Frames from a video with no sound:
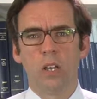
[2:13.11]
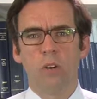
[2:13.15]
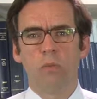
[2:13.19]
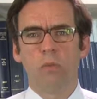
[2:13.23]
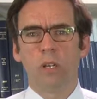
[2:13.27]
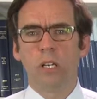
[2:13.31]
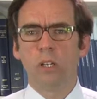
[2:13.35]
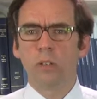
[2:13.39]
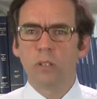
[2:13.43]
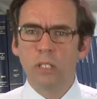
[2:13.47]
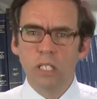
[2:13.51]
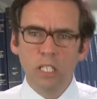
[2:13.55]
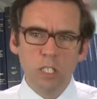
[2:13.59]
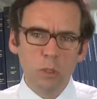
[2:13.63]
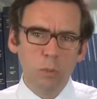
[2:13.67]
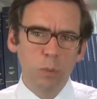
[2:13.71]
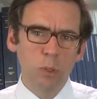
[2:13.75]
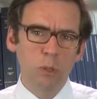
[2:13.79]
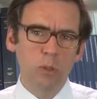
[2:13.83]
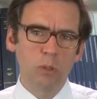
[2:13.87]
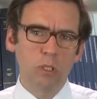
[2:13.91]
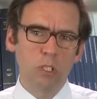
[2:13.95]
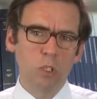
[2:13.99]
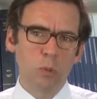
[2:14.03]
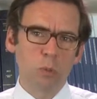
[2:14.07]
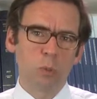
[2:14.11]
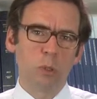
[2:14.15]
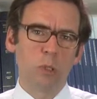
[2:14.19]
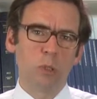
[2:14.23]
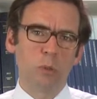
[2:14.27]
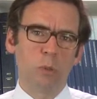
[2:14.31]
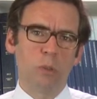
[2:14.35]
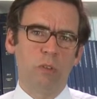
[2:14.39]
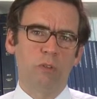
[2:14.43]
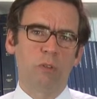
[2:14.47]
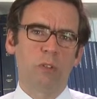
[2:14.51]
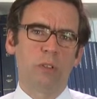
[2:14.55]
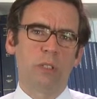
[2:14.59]
When a dispute is
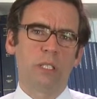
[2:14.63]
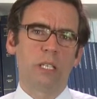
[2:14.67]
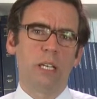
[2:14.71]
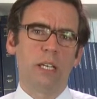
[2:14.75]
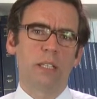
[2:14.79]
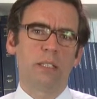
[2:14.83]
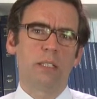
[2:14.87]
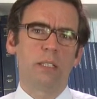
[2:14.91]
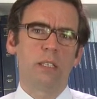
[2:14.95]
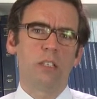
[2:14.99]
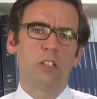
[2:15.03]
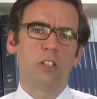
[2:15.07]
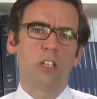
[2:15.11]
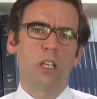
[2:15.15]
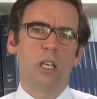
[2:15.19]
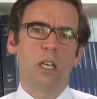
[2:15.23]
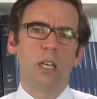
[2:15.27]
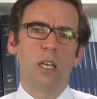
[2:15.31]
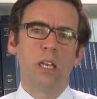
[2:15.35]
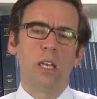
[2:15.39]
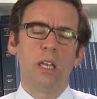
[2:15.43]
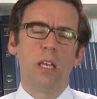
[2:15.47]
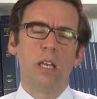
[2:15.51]
brought before the ICJ,